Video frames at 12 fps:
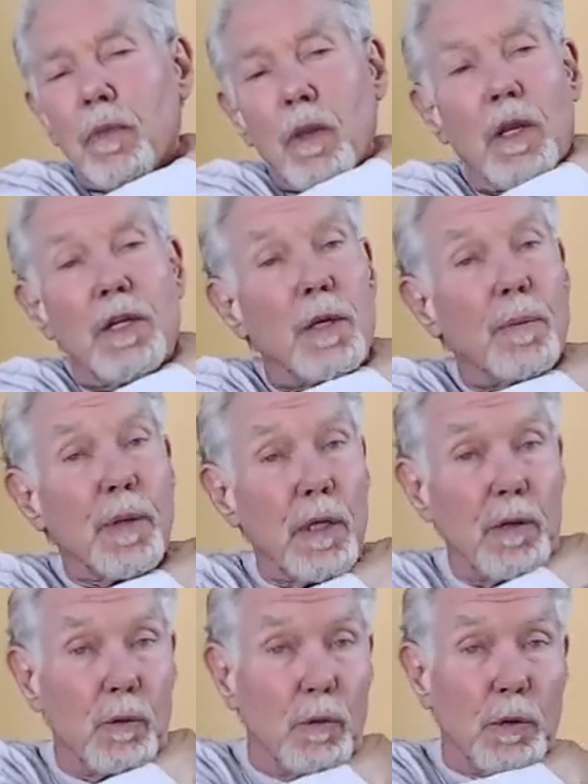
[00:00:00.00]
And
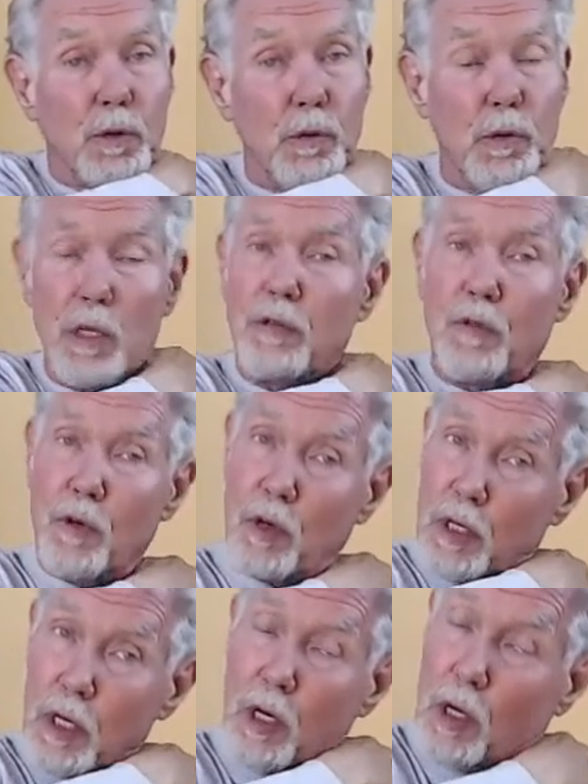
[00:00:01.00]
typically we would do this for a
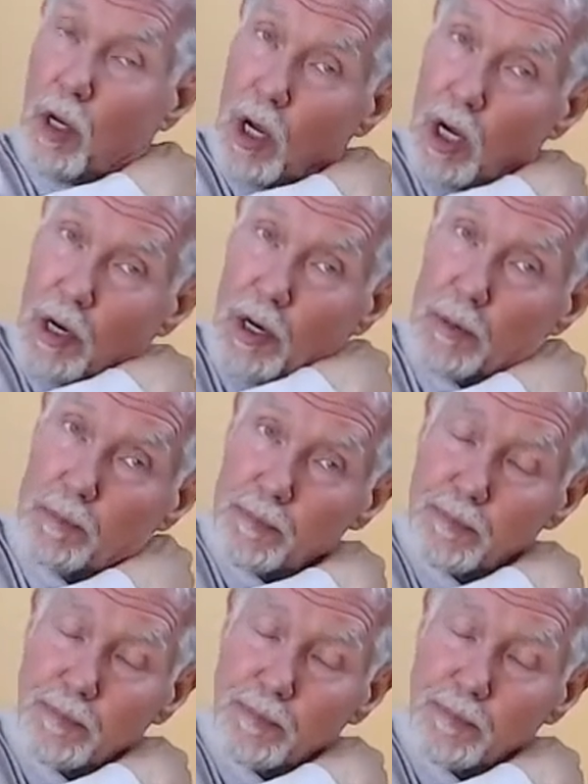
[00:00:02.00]
little longer.